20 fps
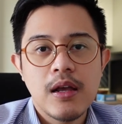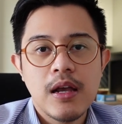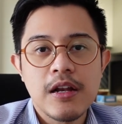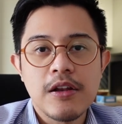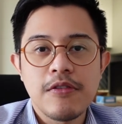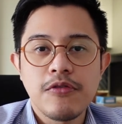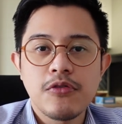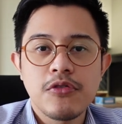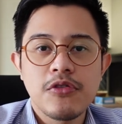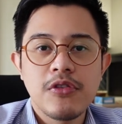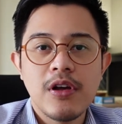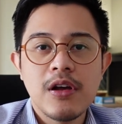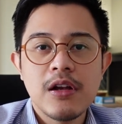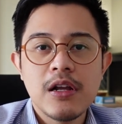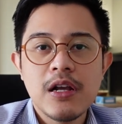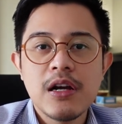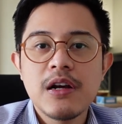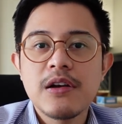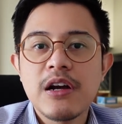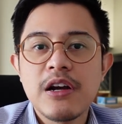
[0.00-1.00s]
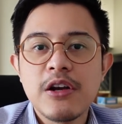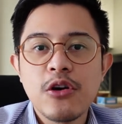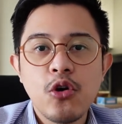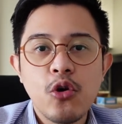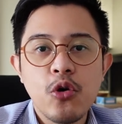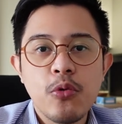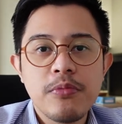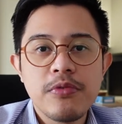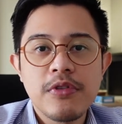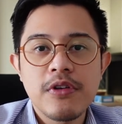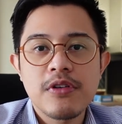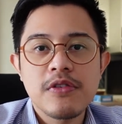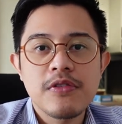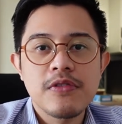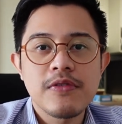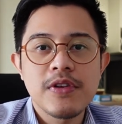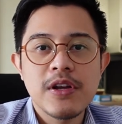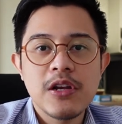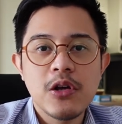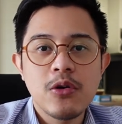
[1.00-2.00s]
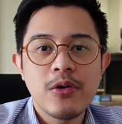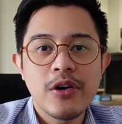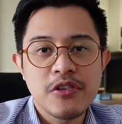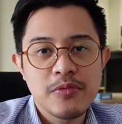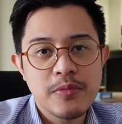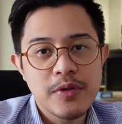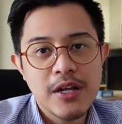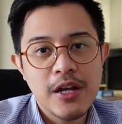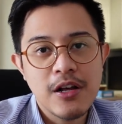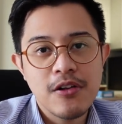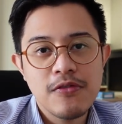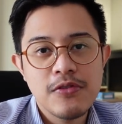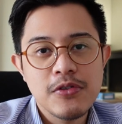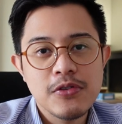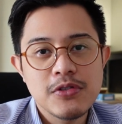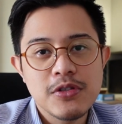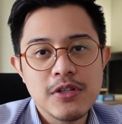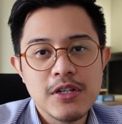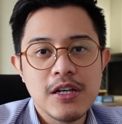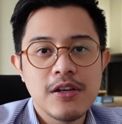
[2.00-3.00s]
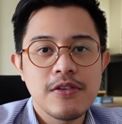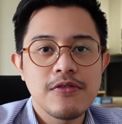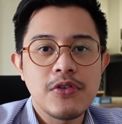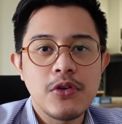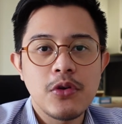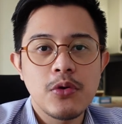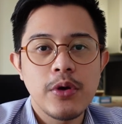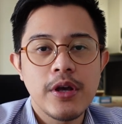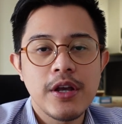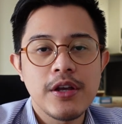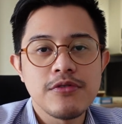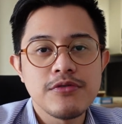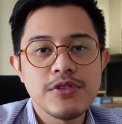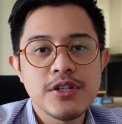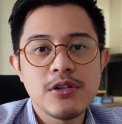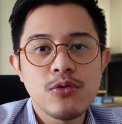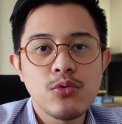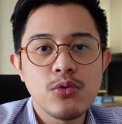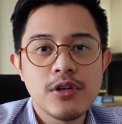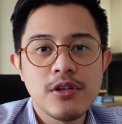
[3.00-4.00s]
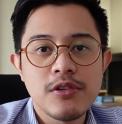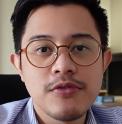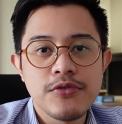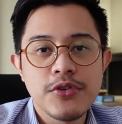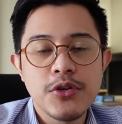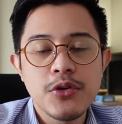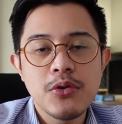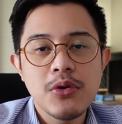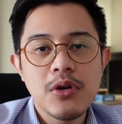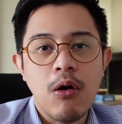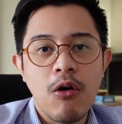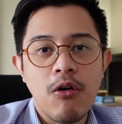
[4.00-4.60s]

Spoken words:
And if you're starting out, I hope this video has been helpful to give you a real world view